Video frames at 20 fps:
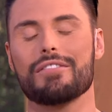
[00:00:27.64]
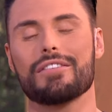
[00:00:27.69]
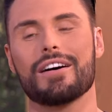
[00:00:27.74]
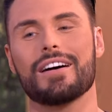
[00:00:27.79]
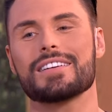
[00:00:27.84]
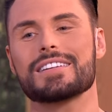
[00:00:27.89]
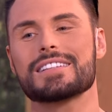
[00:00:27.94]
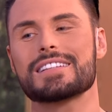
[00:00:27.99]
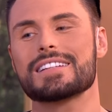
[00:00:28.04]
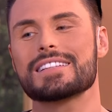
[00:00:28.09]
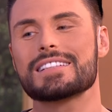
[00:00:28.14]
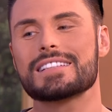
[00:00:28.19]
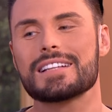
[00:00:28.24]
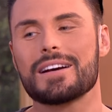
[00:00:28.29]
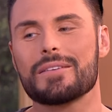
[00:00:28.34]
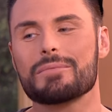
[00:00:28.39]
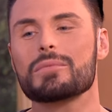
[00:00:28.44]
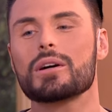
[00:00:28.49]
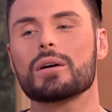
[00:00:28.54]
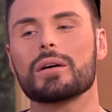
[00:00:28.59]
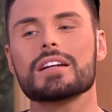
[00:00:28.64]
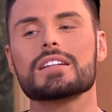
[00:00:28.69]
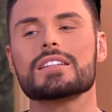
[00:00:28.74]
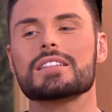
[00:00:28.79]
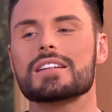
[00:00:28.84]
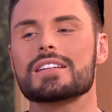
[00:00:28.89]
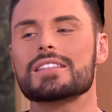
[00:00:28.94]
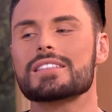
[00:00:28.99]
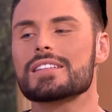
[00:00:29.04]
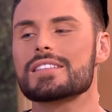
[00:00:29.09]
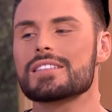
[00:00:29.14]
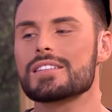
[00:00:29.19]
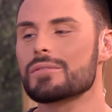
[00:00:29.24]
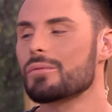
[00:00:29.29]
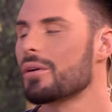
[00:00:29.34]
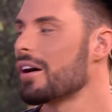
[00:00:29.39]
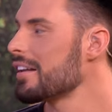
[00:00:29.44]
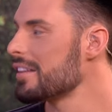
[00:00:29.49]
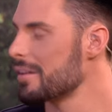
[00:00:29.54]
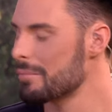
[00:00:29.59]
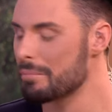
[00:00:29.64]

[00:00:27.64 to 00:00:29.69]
have some be, oh, questions. Or that could be a